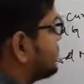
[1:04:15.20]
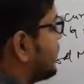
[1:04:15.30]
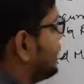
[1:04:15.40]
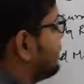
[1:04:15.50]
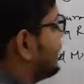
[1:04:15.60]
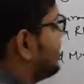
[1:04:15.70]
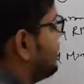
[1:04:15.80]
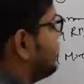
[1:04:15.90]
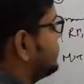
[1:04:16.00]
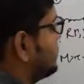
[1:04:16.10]
for demand
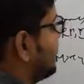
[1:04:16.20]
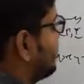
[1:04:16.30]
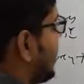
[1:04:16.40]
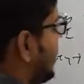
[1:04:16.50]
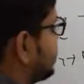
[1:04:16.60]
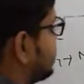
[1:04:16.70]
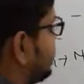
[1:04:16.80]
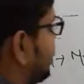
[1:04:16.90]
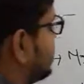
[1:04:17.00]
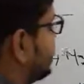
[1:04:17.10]
deposit in
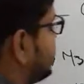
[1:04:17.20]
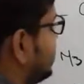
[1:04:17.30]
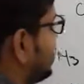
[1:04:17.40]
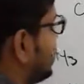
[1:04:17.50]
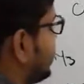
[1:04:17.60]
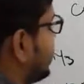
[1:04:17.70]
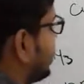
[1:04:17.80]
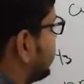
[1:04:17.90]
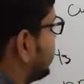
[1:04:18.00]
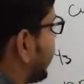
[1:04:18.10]
banks plus the
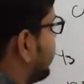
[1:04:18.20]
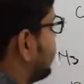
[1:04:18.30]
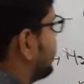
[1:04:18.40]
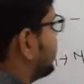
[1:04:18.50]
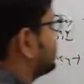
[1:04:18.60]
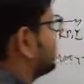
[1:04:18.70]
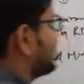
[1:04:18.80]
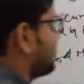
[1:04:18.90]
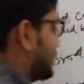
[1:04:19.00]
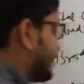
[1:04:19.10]
time deposits
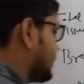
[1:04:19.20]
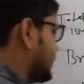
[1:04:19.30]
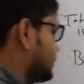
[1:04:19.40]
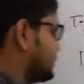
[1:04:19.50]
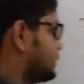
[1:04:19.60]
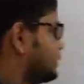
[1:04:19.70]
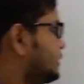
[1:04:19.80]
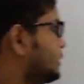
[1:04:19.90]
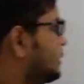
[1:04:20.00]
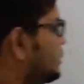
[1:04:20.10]
in bank.
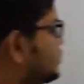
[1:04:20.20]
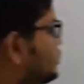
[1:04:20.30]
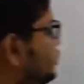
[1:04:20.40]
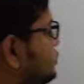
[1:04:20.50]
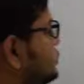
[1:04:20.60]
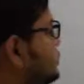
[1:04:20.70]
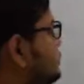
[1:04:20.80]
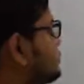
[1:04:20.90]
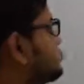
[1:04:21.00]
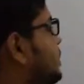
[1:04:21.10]
So
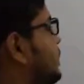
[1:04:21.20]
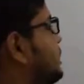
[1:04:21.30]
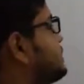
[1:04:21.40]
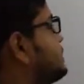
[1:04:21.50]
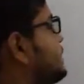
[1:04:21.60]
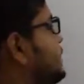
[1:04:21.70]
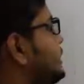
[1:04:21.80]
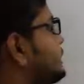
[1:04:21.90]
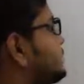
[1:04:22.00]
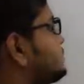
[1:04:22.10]
currency
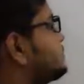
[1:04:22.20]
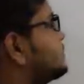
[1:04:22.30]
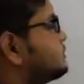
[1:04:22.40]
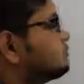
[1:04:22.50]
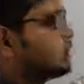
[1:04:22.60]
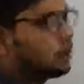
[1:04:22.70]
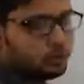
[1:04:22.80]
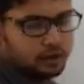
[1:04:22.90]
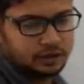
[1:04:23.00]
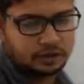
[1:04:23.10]
in
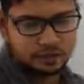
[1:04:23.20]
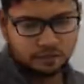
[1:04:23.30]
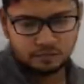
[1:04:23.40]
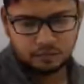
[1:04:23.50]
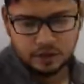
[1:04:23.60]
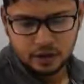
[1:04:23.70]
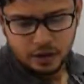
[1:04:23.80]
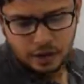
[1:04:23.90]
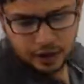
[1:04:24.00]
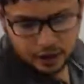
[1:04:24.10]
circulation
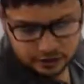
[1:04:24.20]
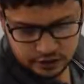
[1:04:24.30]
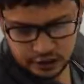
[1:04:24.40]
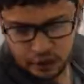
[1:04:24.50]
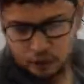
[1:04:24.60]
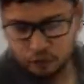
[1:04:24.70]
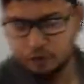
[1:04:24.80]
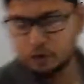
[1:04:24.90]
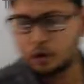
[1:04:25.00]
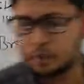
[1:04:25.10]
as a share of
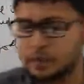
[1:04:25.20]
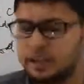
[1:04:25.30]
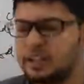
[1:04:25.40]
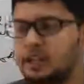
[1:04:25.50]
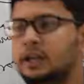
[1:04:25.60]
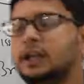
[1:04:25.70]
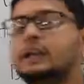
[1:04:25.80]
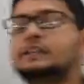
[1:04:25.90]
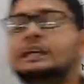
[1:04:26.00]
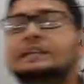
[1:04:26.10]
broad money
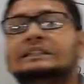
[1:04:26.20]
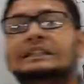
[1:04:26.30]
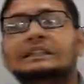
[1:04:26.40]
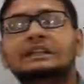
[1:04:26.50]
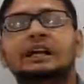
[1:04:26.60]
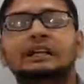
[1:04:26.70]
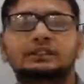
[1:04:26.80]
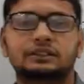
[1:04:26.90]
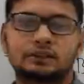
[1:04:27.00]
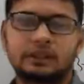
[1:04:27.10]
is considered
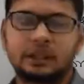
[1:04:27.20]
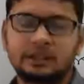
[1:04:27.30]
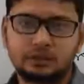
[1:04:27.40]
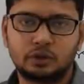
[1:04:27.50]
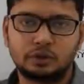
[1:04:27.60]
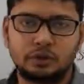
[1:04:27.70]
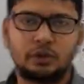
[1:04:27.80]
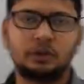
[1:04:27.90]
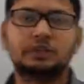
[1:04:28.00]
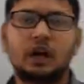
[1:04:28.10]
as what we
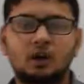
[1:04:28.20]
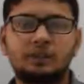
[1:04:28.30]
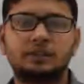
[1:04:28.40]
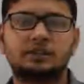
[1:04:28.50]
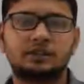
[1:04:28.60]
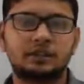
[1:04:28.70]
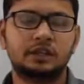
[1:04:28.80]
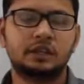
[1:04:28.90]
call as how much